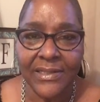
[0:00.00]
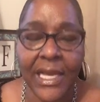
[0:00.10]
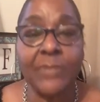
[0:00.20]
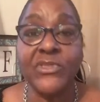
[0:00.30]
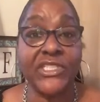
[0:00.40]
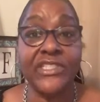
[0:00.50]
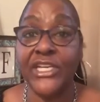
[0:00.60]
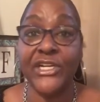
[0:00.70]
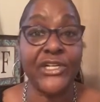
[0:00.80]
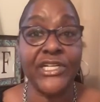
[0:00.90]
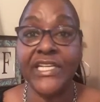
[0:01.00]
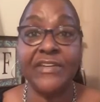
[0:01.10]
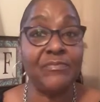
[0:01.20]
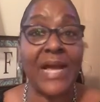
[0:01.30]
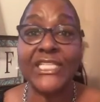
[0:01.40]
I'm just here to
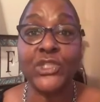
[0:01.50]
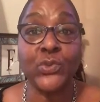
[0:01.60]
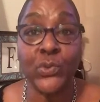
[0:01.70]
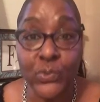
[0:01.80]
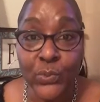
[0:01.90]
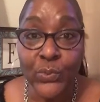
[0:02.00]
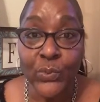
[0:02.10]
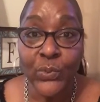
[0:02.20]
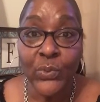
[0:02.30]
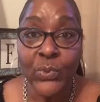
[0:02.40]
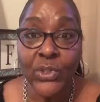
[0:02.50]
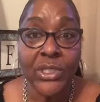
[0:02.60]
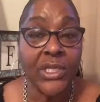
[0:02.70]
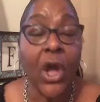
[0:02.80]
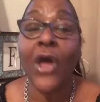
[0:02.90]
live my true,
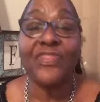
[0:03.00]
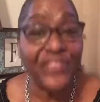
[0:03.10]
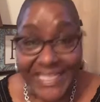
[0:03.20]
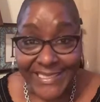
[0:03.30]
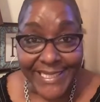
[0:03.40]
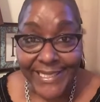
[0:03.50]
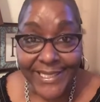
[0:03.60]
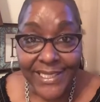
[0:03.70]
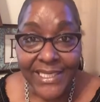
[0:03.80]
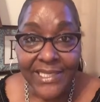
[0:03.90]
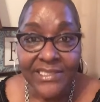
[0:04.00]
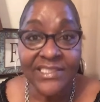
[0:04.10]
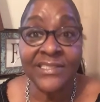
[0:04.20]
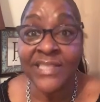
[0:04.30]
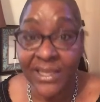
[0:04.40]
authentic
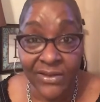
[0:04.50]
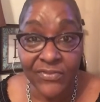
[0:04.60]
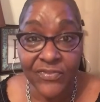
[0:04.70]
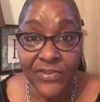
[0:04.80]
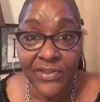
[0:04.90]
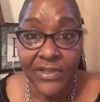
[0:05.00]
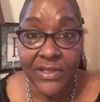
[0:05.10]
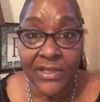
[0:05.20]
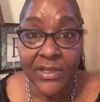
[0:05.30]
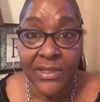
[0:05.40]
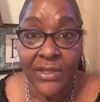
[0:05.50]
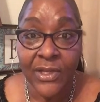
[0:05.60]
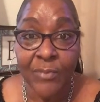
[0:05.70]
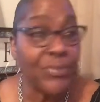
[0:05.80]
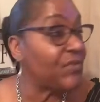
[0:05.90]
self
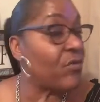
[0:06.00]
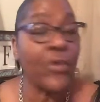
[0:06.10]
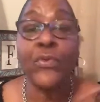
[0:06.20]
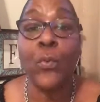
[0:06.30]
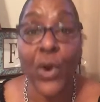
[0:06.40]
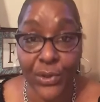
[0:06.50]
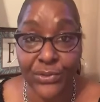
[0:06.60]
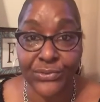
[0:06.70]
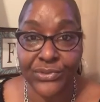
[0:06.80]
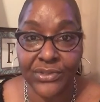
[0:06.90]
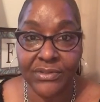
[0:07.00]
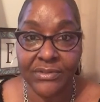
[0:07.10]
before the world.